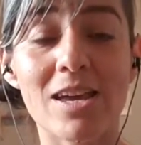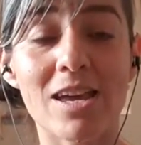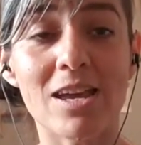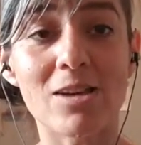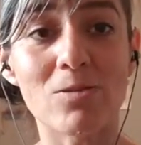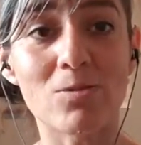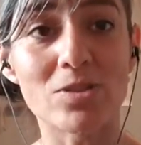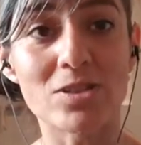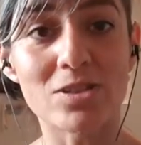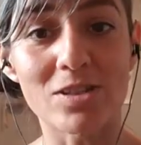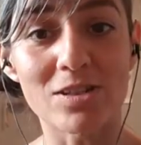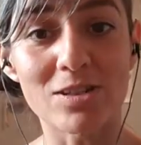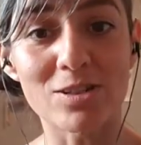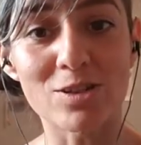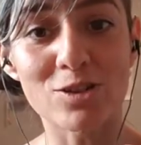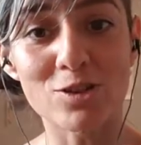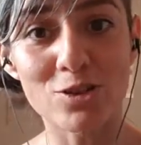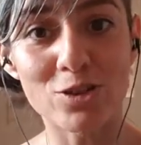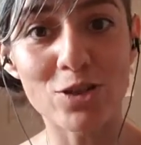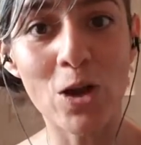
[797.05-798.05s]
it was
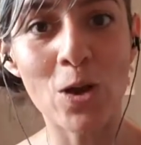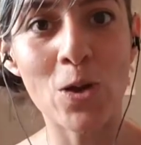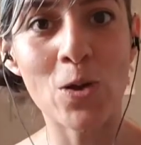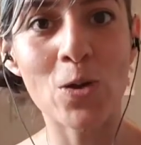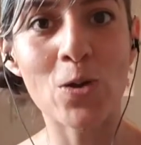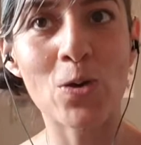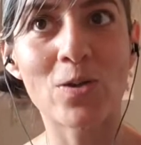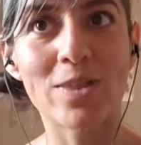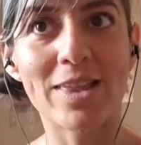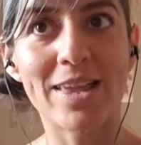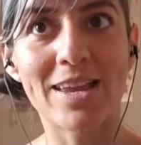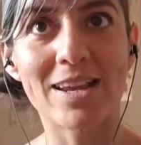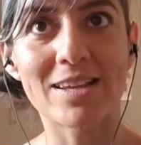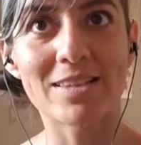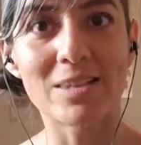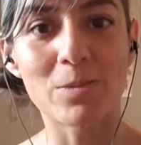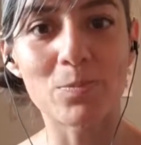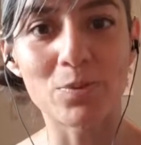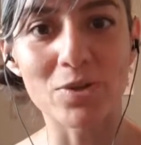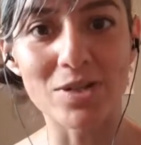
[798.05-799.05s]
just so
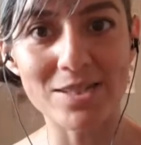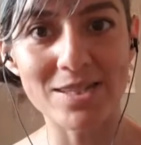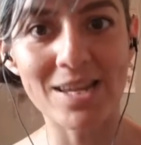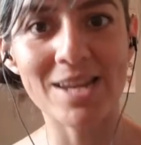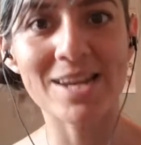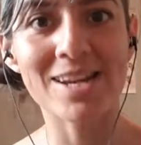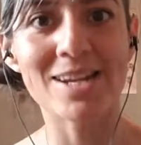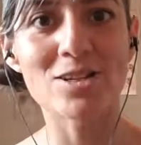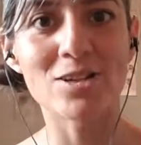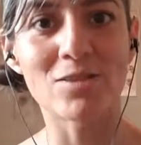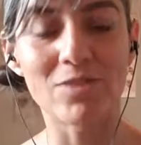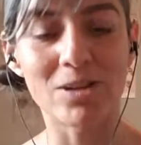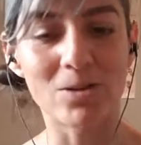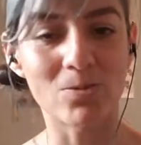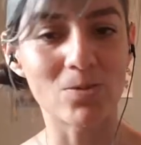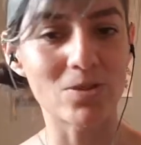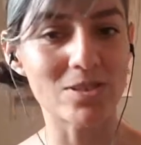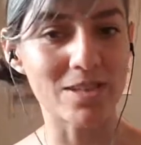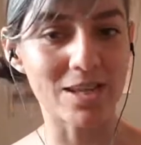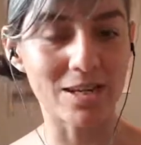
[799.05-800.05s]
like the percentage of it
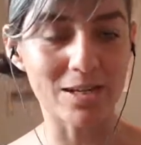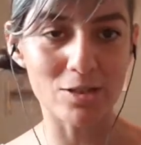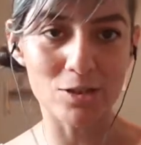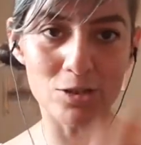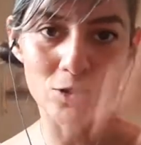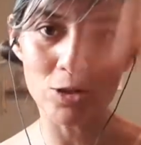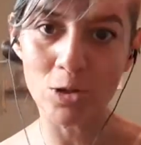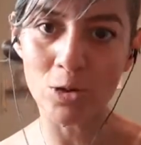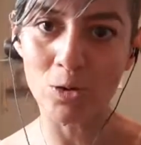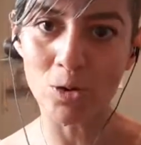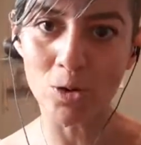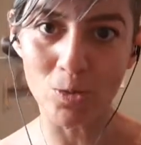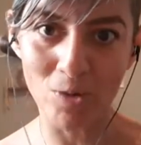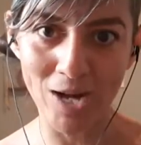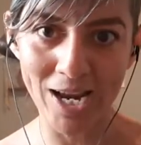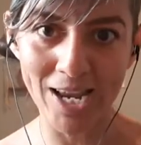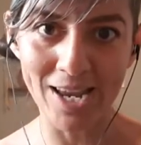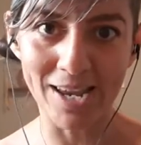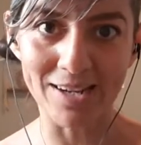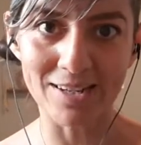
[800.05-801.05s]
was like so
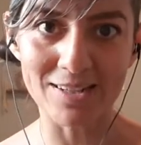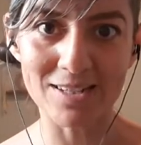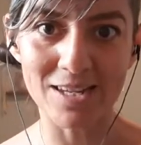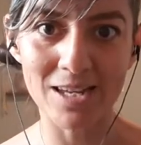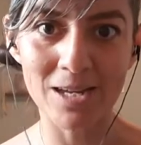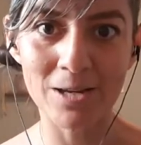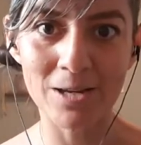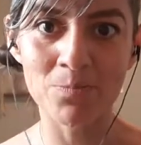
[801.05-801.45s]
grand